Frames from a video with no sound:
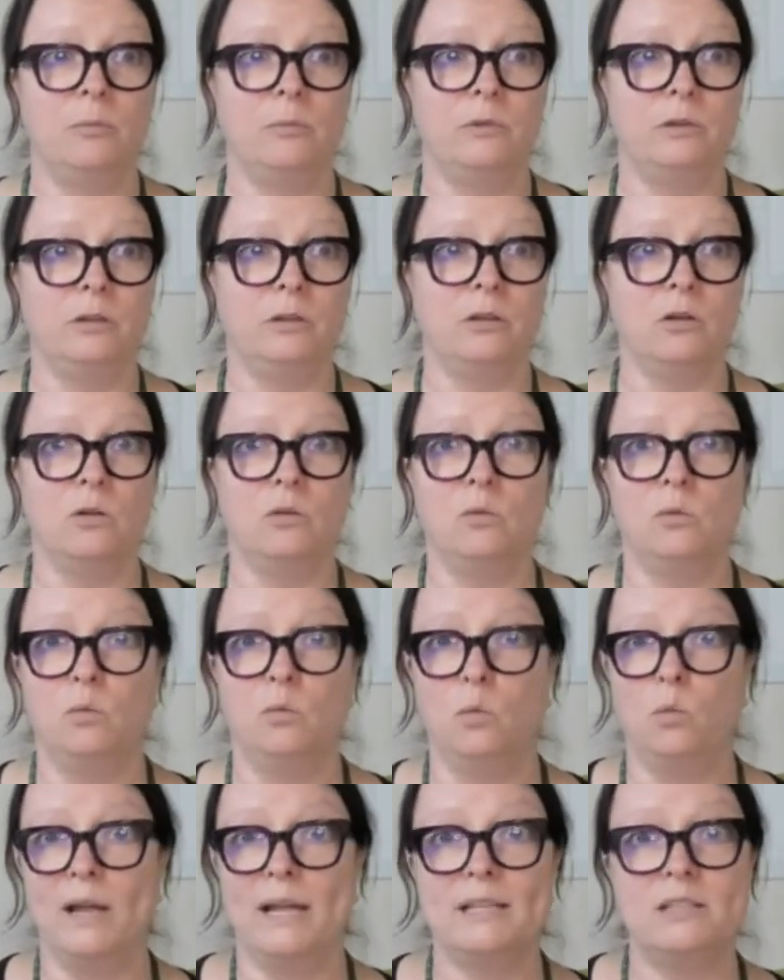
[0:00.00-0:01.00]
you know,
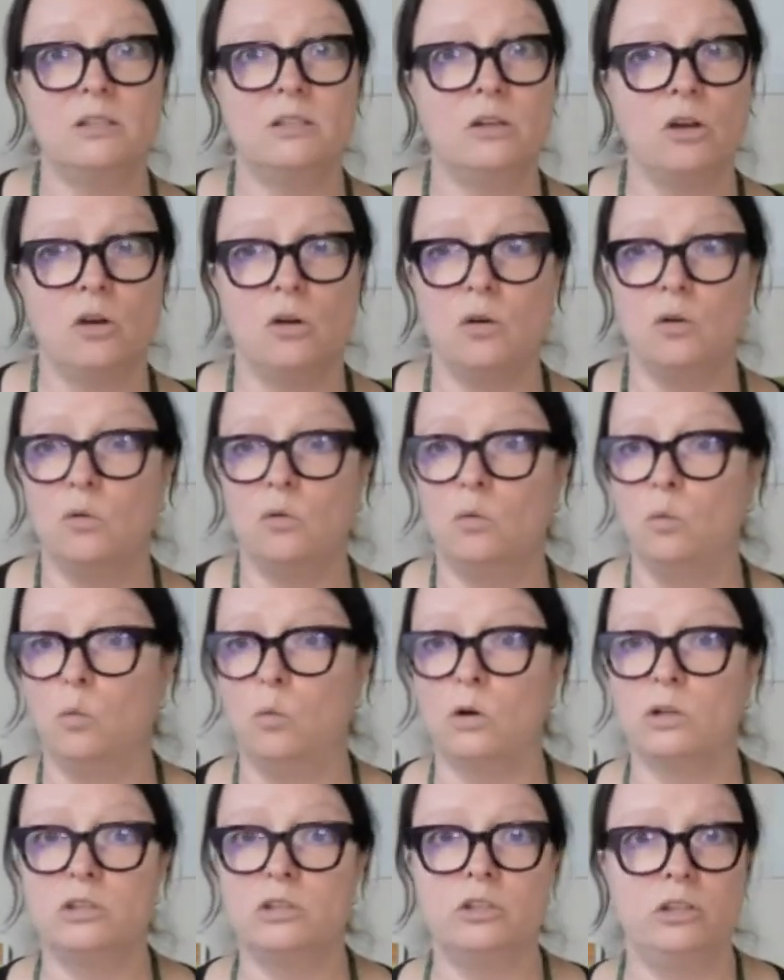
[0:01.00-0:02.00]
where to go,
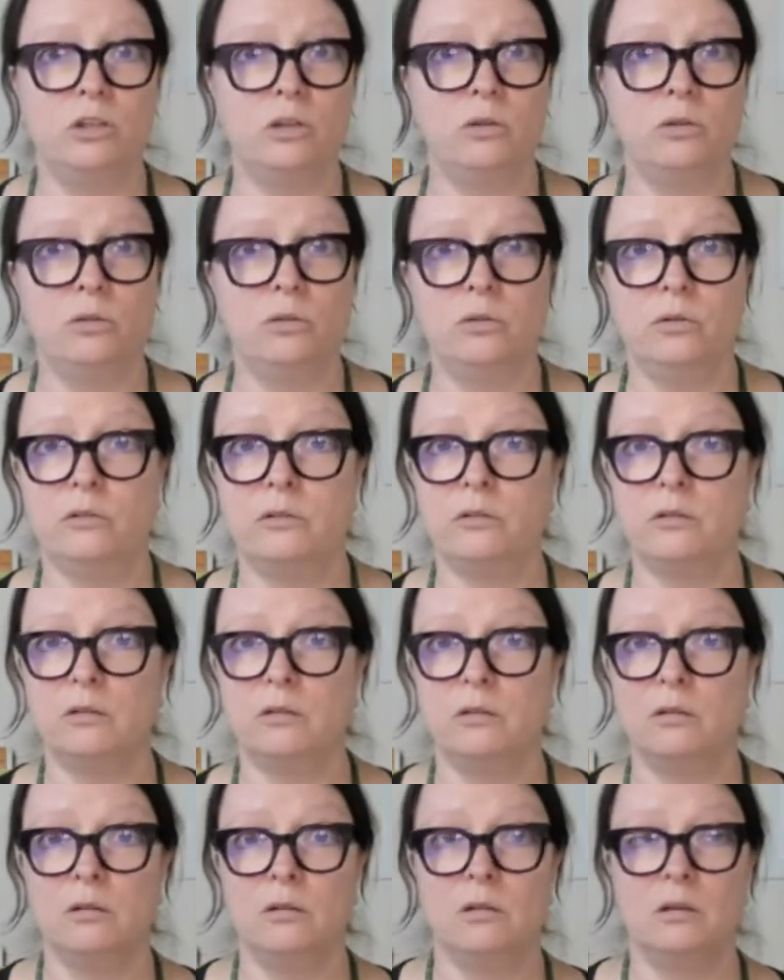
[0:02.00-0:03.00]
what to
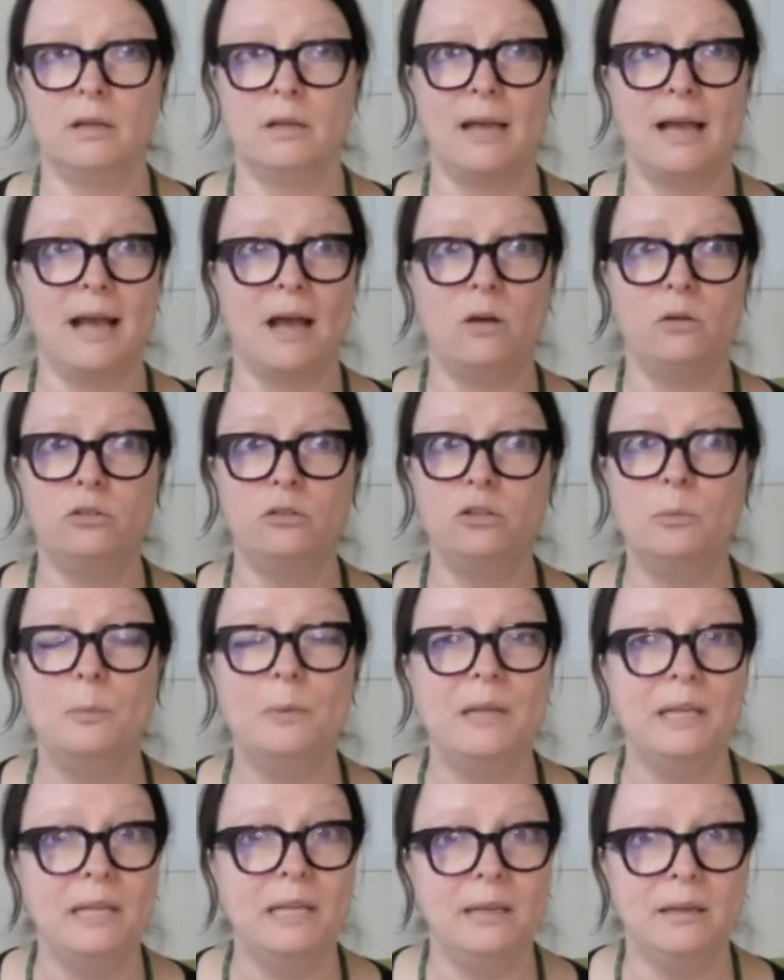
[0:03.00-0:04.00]
use, how to
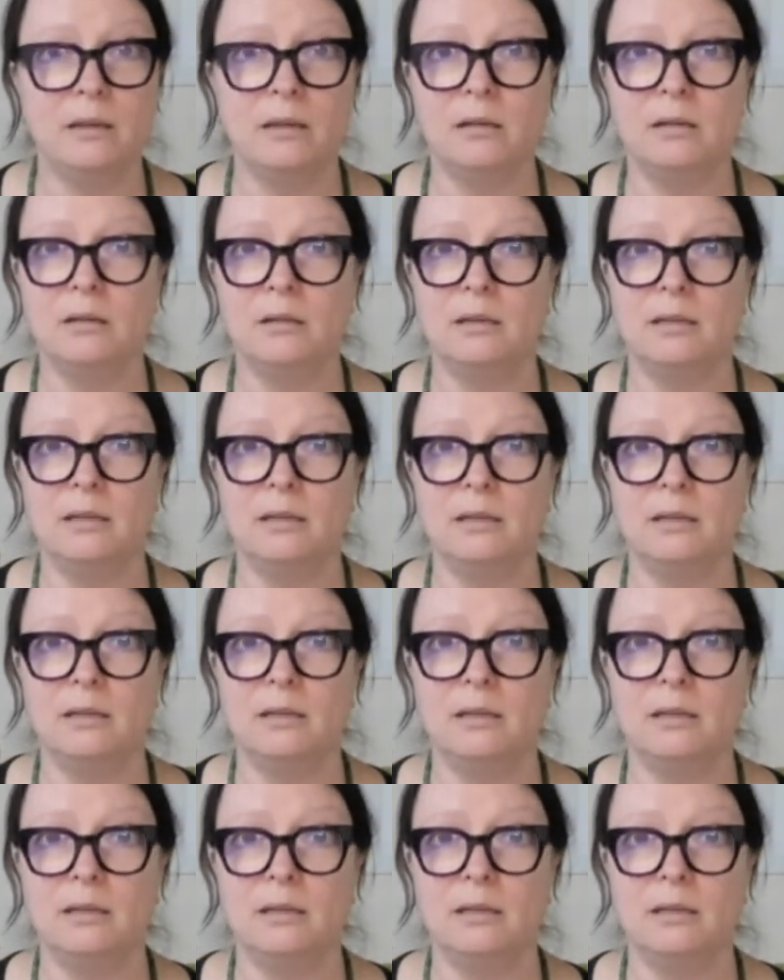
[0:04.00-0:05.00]
be
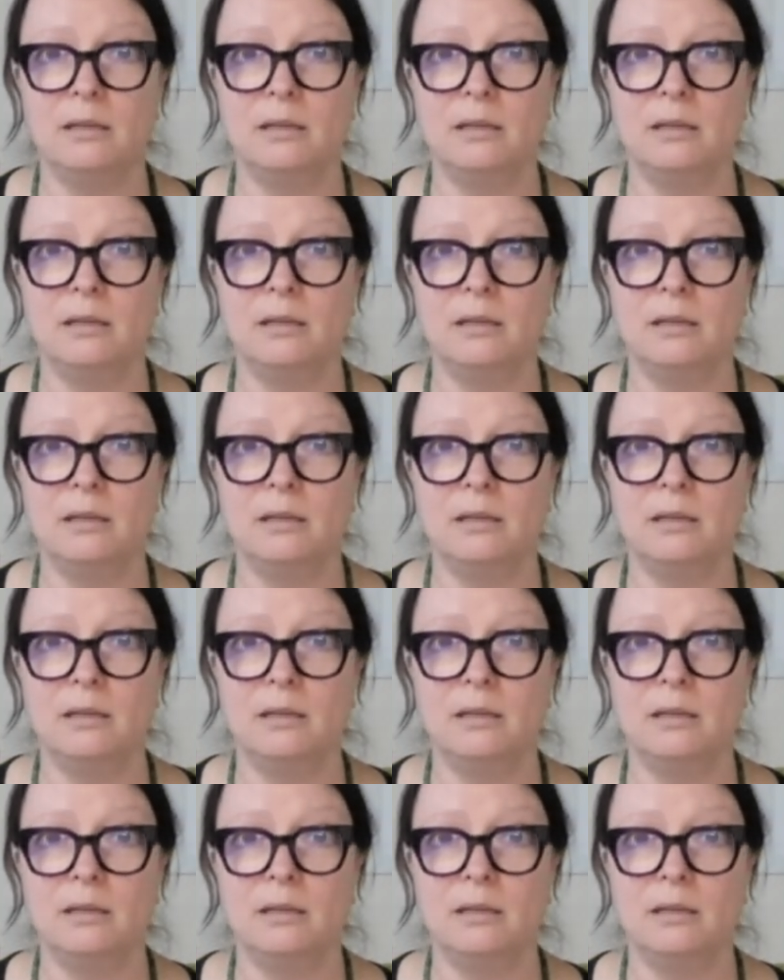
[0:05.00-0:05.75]
in that environment.